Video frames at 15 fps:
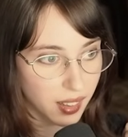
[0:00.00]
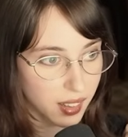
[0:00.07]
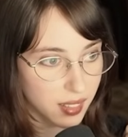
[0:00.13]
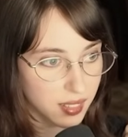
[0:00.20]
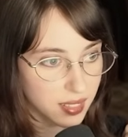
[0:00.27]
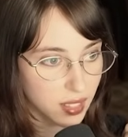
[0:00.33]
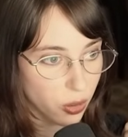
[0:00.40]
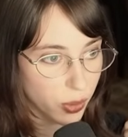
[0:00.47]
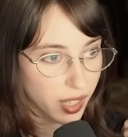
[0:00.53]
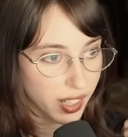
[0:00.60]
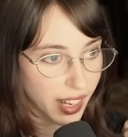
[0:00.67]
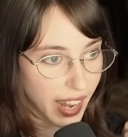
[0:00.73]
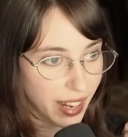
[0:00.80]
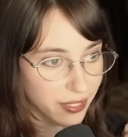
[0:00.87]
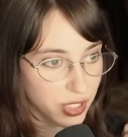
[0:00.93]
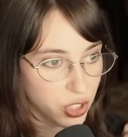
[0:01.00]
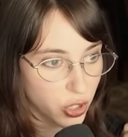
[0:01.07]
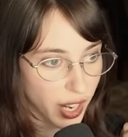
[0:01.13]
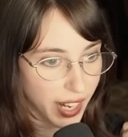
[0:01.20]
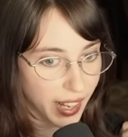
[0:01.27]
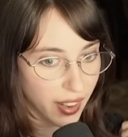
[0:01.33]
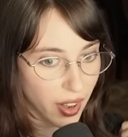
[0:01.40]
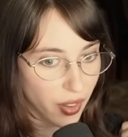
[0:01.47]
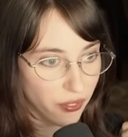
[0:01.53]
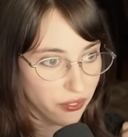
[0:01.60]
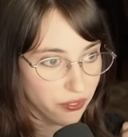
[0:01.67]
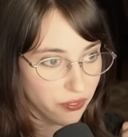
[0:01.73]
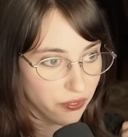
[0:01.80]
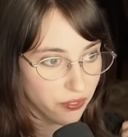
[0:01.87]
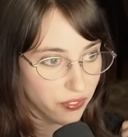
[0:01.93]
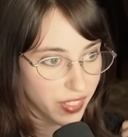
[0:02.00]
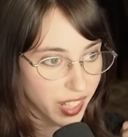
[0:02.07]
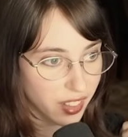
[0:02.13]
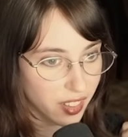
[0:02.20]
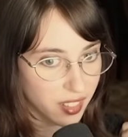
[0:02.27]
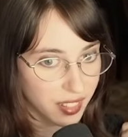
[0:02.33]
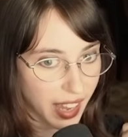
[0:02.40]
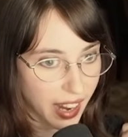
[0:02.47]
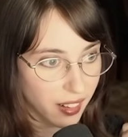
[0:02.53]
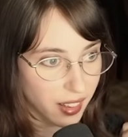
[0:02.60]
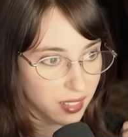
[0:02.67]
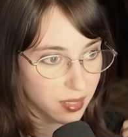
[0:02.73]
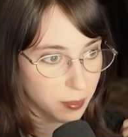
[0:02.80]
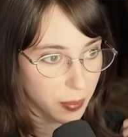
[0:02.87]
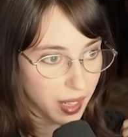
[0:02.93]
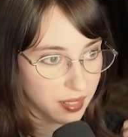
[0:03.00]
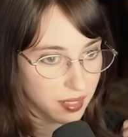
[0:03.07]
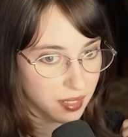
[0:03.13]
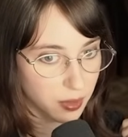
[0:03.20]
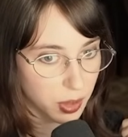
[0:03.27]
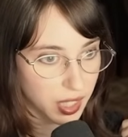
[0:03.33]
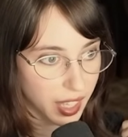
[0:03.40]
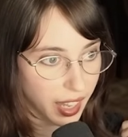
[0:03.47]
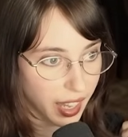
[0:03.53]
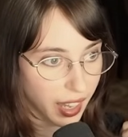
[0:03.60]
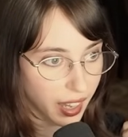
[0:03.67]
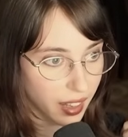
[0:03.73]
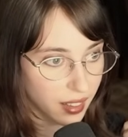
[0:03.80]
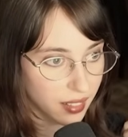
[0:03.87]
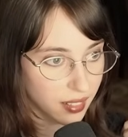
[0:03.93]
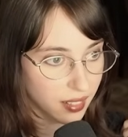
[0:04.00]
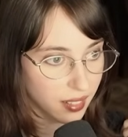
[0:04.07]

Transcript: So we're gonna have to try and figure this out as best as we can.